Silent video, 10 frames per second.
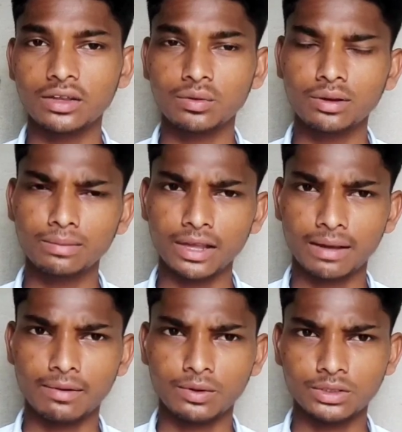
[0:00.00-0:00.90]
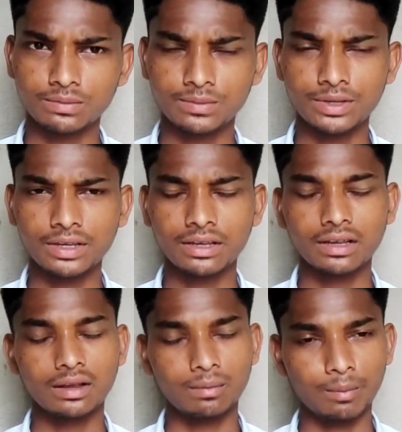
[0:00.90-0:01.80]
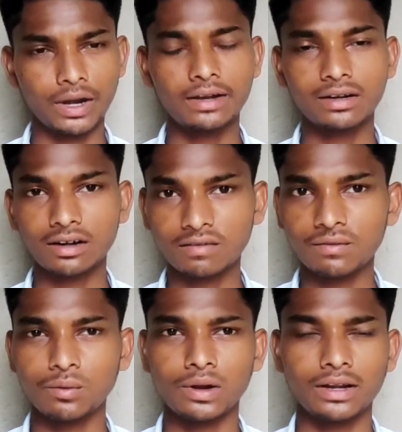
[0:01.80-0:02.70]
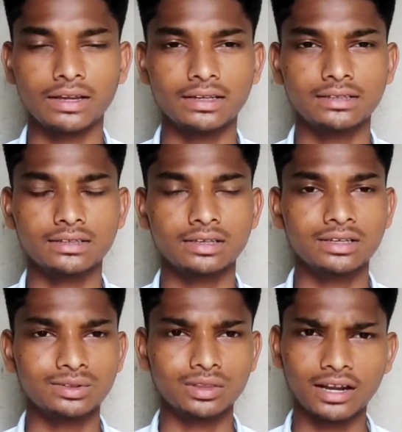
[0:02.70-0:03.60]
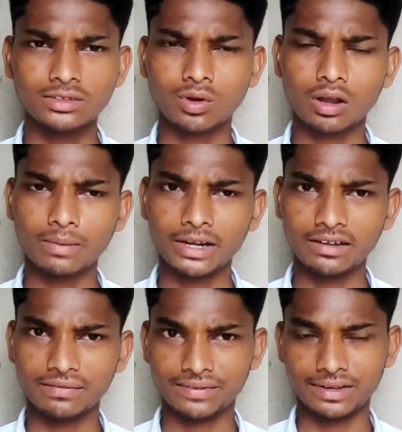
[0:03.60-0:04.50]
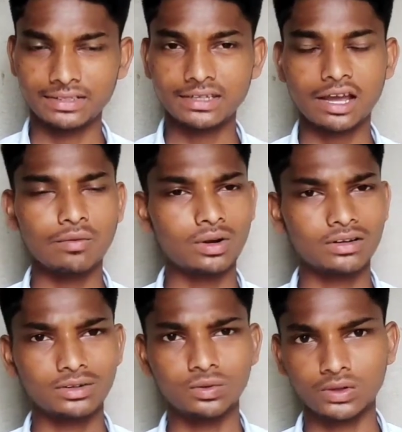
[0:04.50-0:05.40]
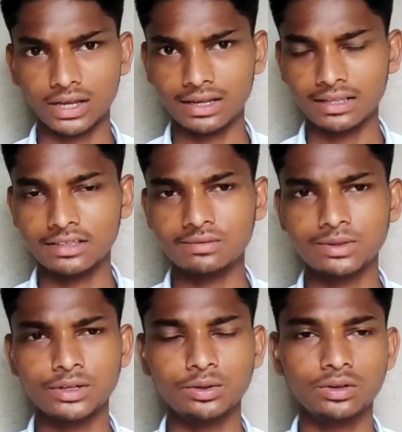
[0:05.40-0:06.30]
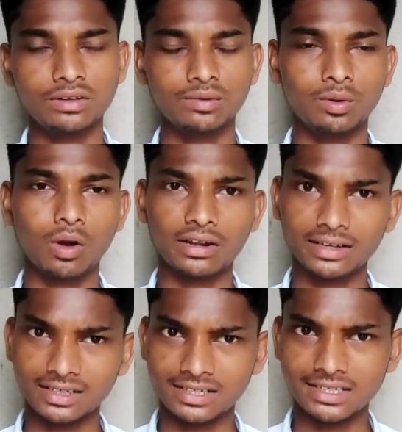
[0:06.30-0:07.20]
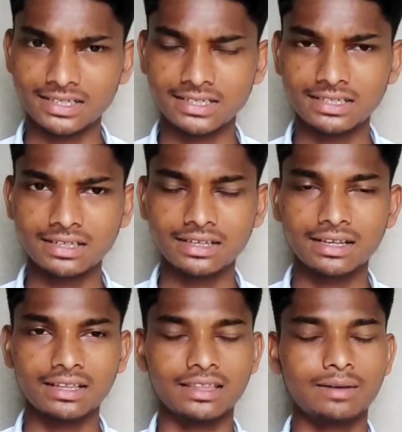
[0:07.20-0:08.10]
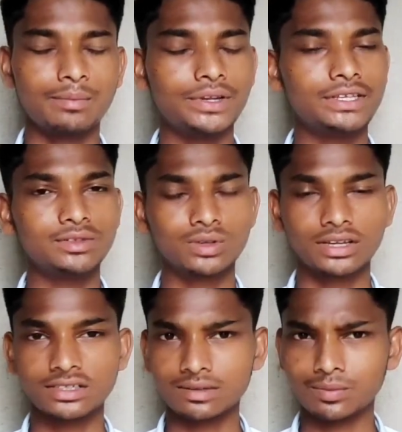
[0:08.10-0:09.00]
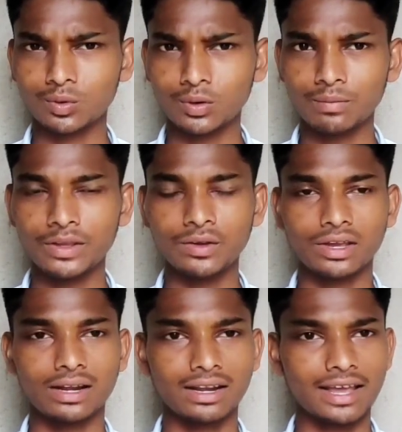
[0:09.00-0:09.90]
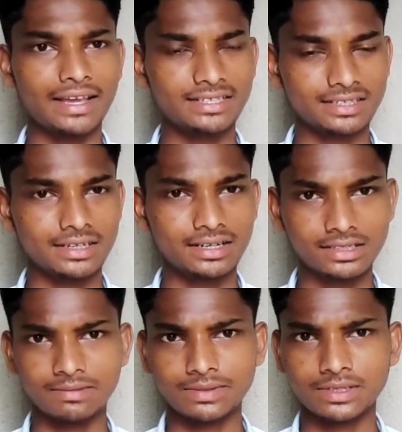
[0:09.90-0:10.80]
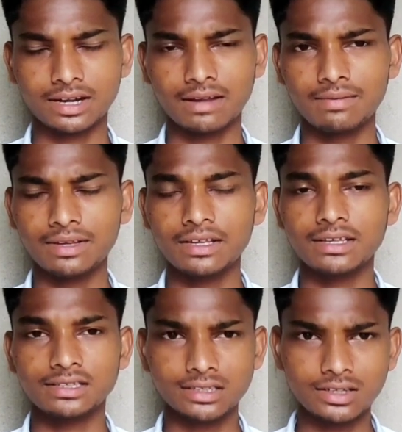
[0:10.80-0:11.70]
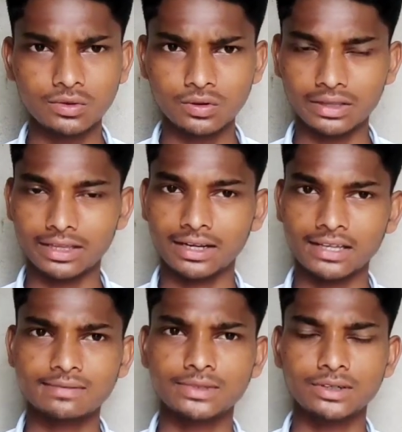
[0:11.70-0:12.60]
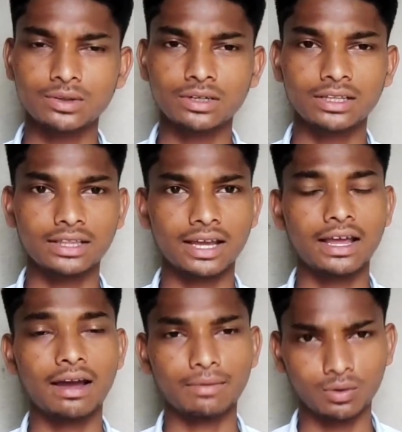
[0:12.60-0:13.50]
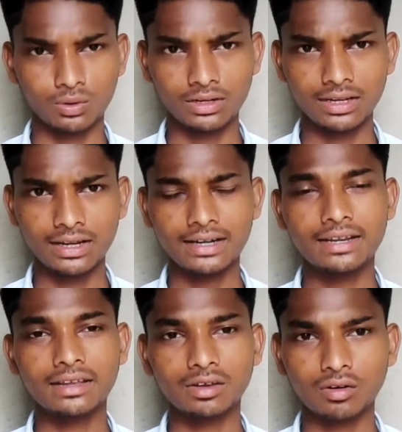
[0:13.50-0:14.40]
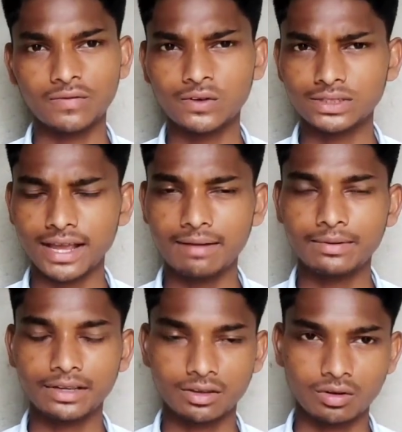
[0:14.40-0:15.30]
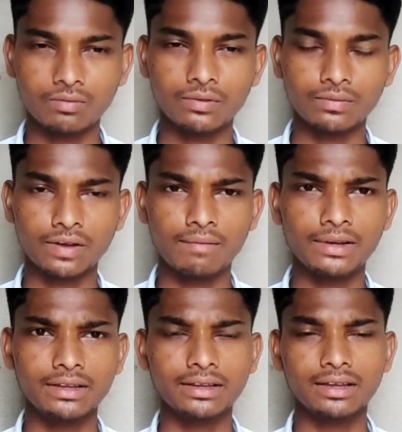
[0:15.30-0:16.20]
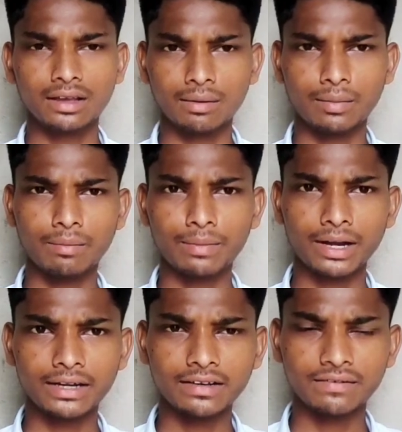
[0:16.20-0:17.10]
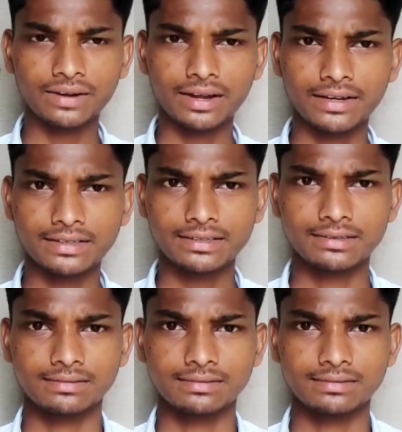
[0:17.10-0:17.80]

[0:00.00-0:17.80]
you will be able to speak better and fluent English. So that's all, my dear friends, I wanted to tell in this video. If you got interesting, then please you can support me, you can like, share and subscribe. See you in the next video. Till then, have a good day, take care of yourself, take care of your family. Bye bye, dear friends.